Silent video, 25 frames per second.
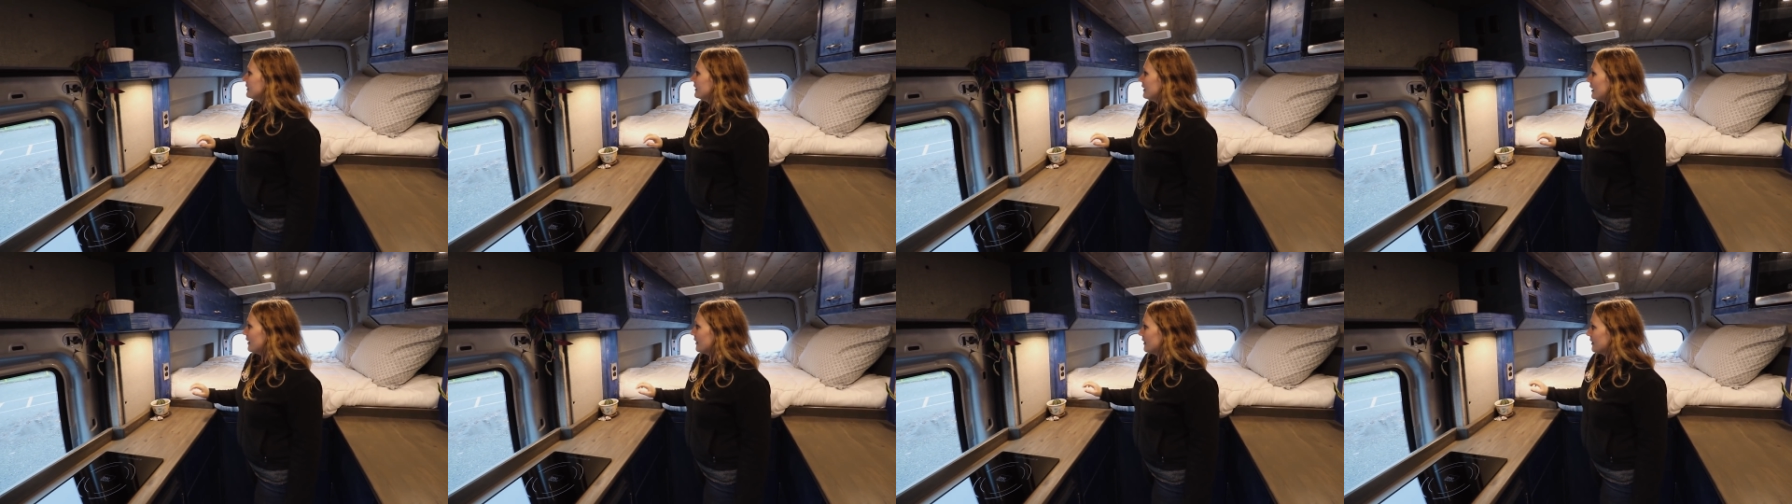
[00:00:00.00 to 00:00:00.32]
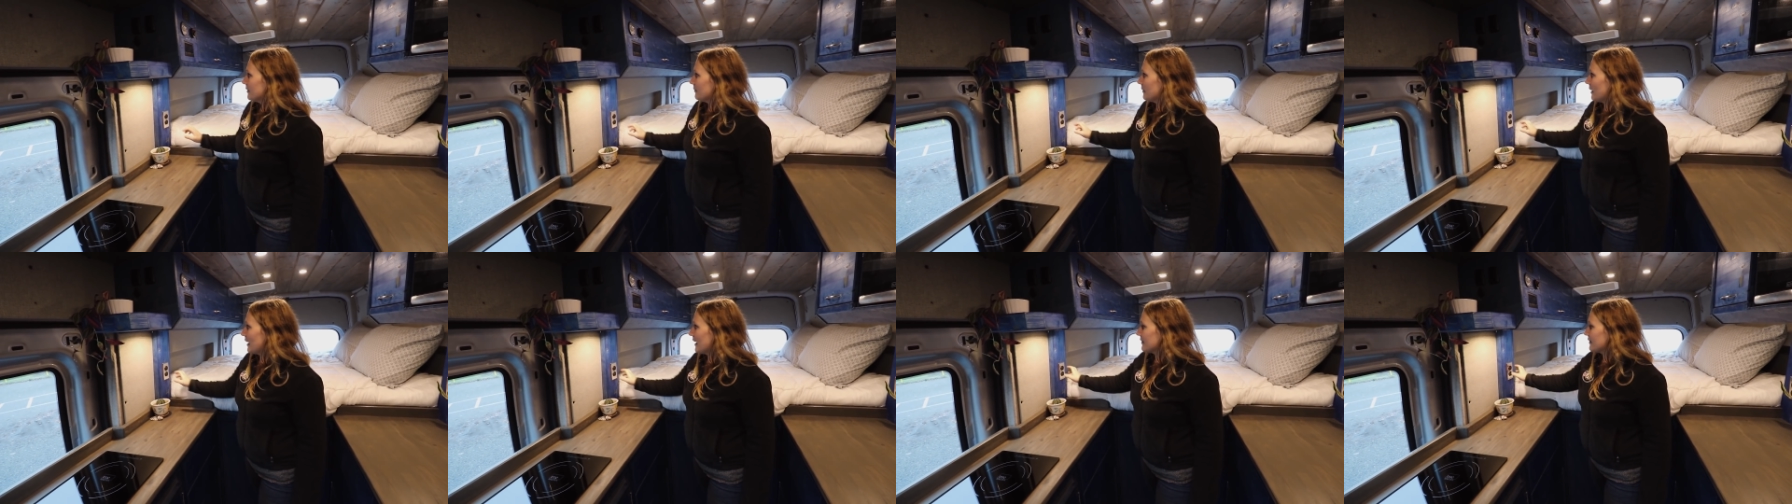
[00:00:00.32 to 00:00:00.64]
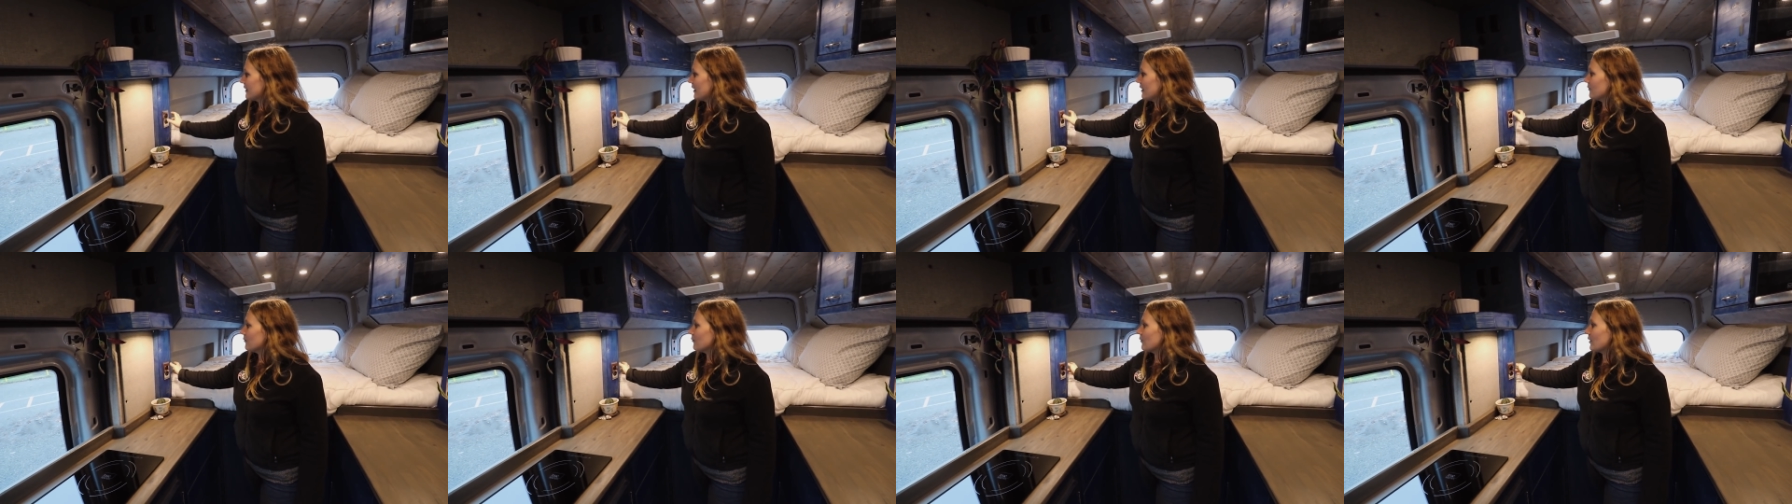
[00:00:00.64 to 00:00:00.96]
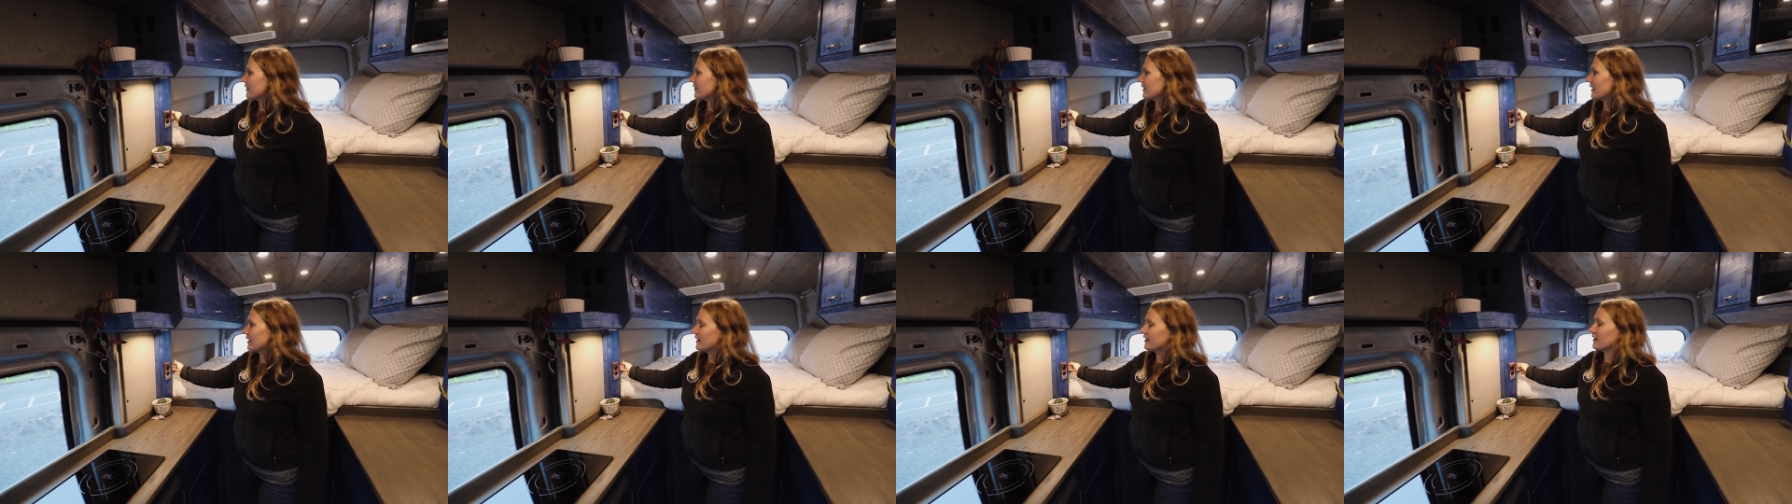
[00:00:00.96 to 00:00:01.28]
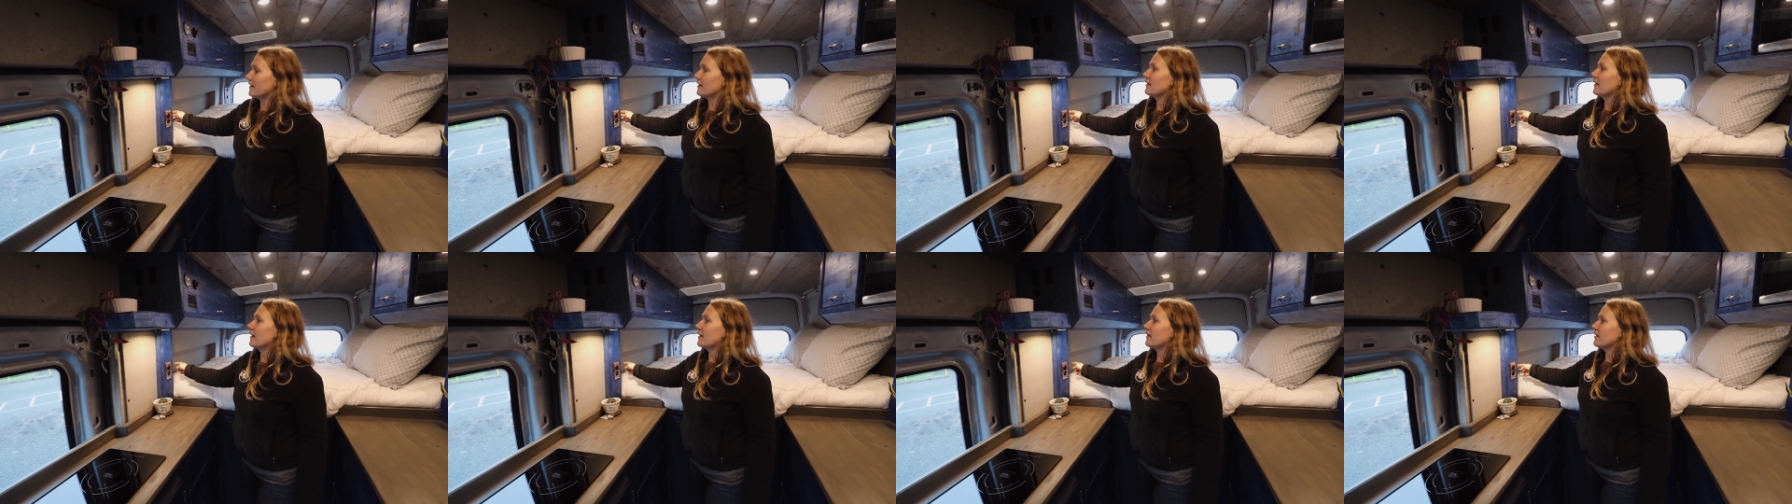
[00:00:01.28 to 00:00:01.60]
And then with
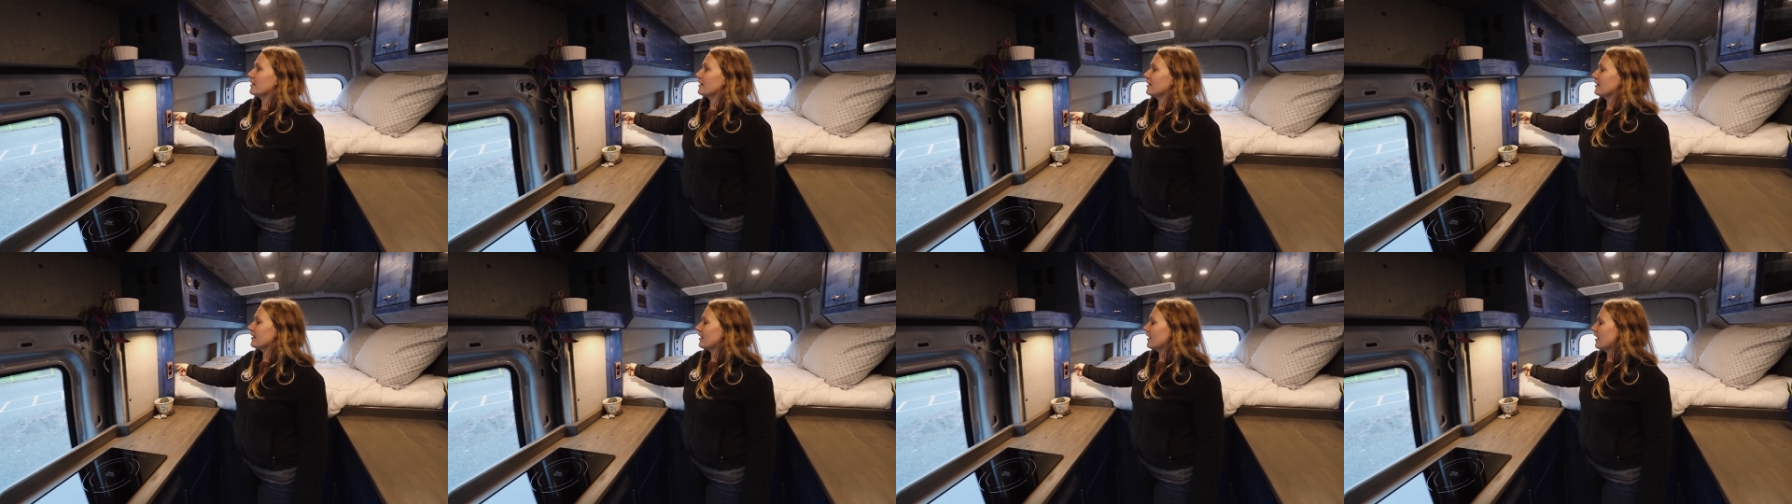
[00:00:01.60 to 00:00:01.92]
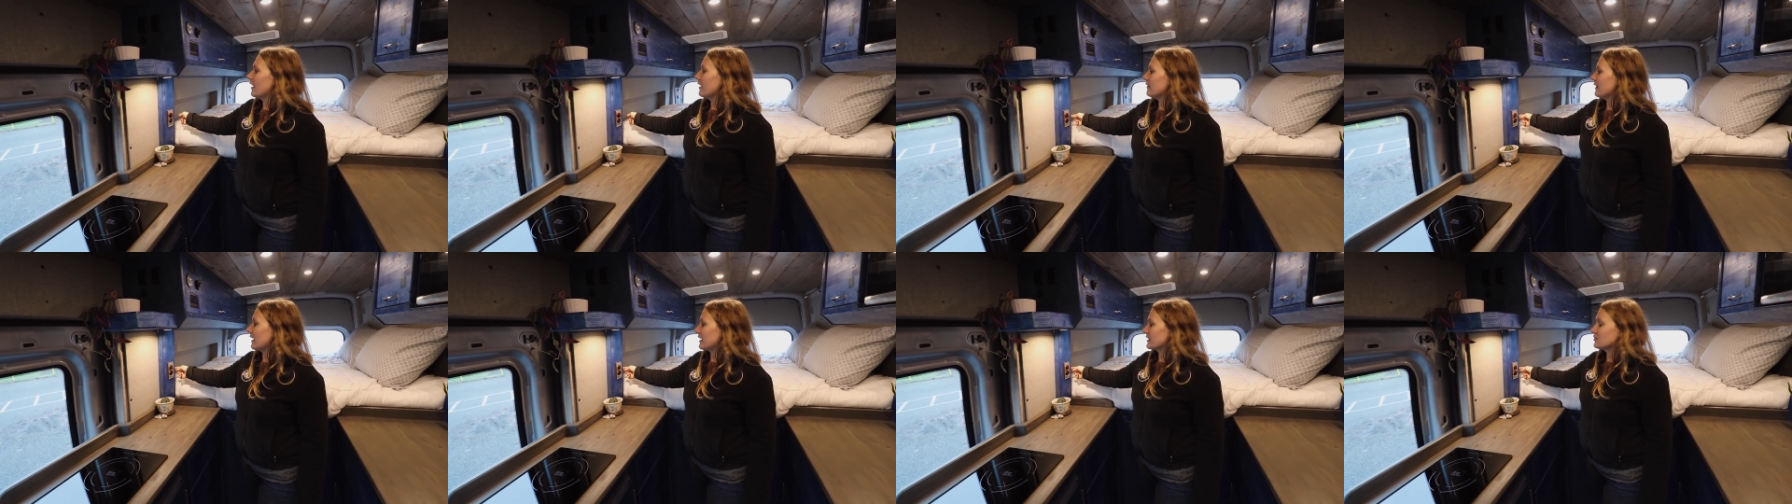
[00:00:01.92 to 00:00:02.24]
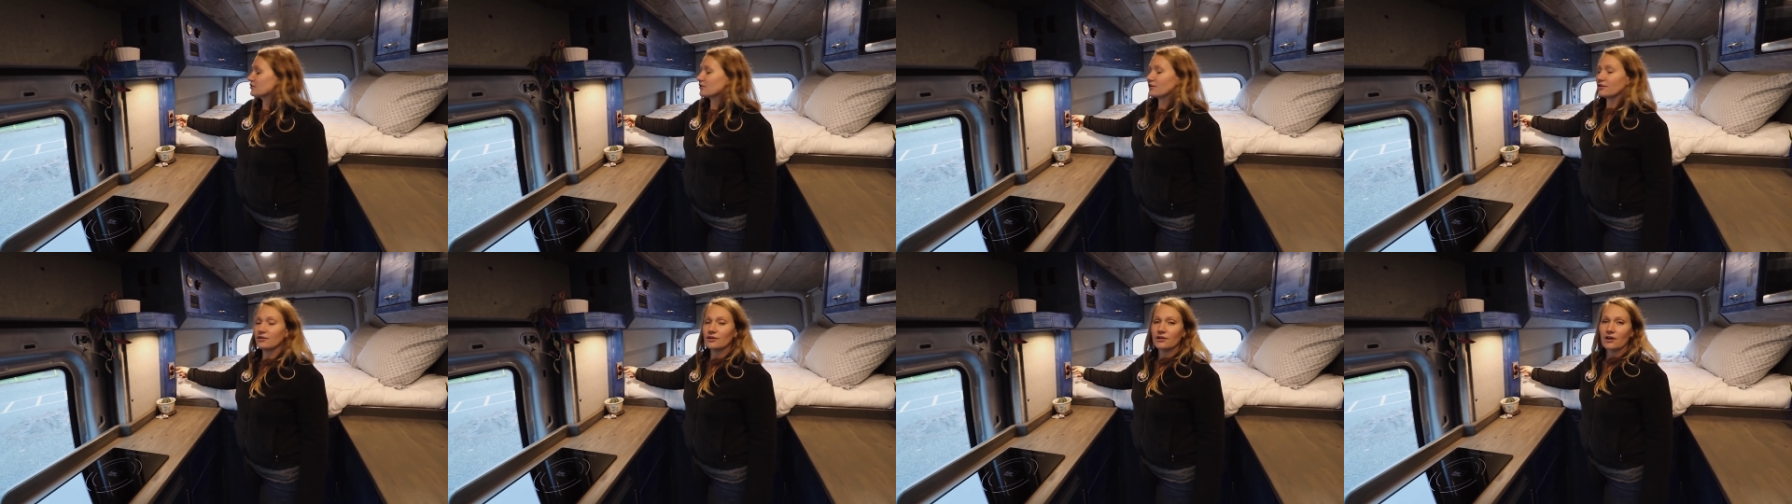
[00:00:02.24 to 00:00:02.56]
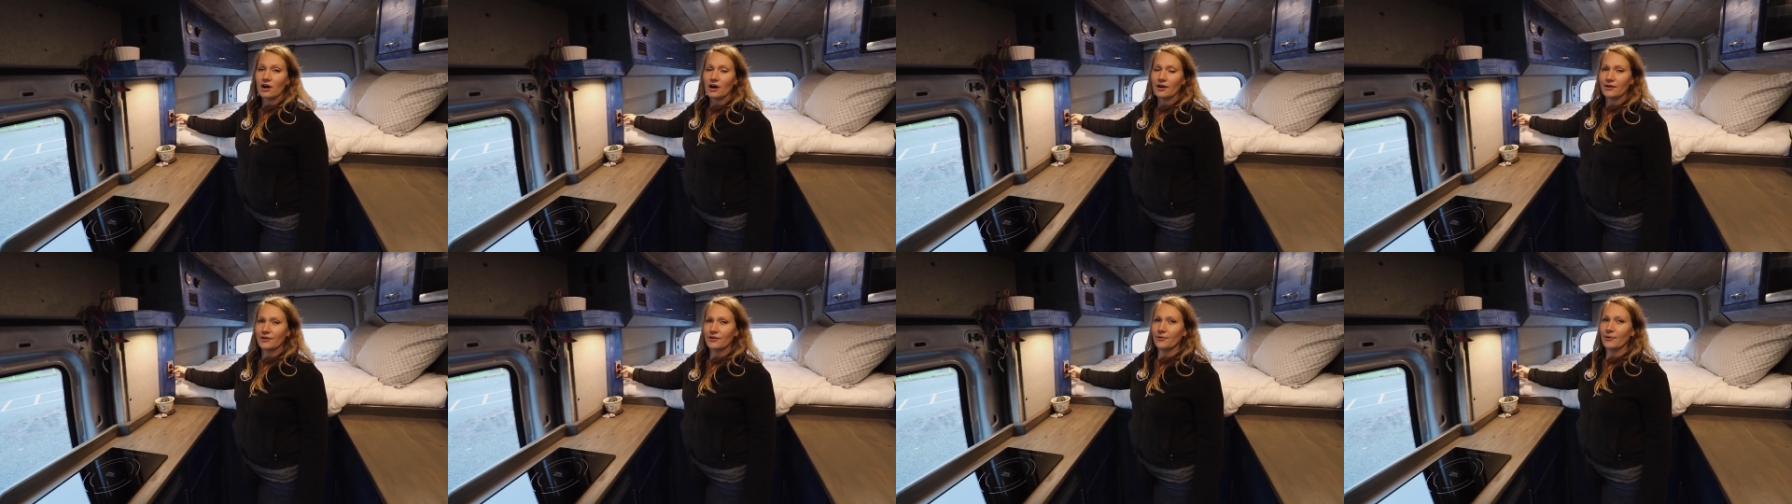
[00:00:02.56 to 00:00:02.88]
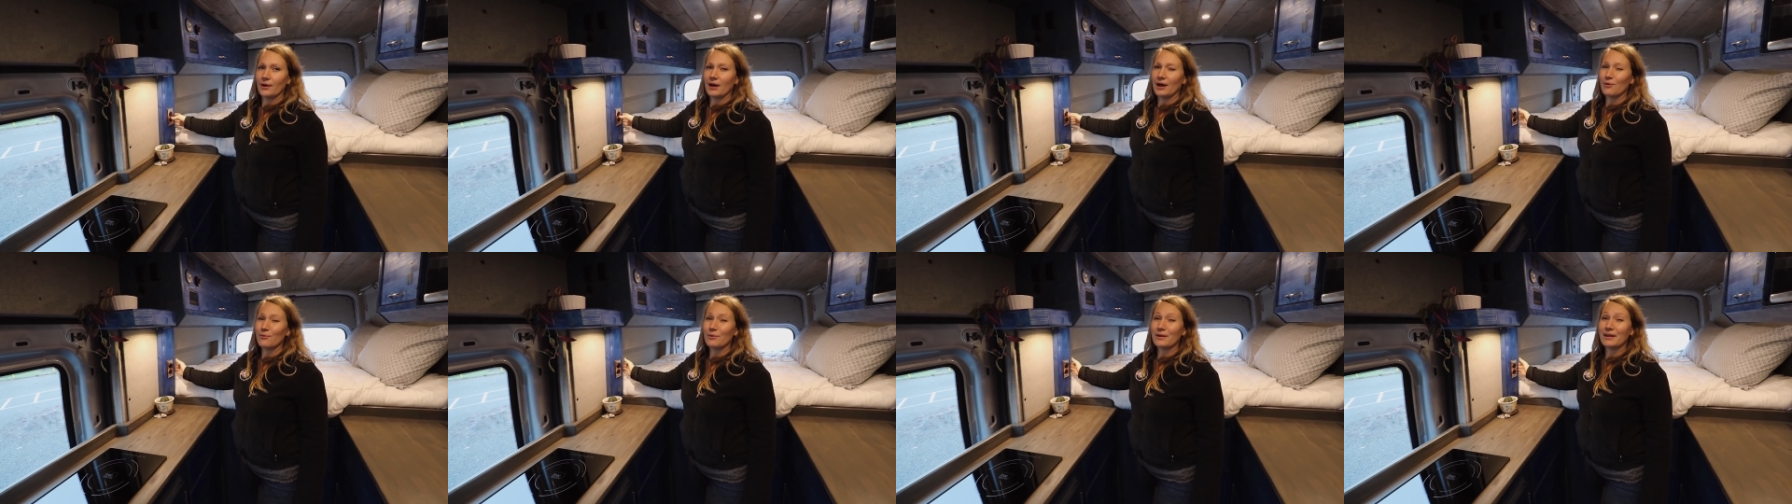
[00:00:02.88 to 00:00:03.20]
another electrical conduit.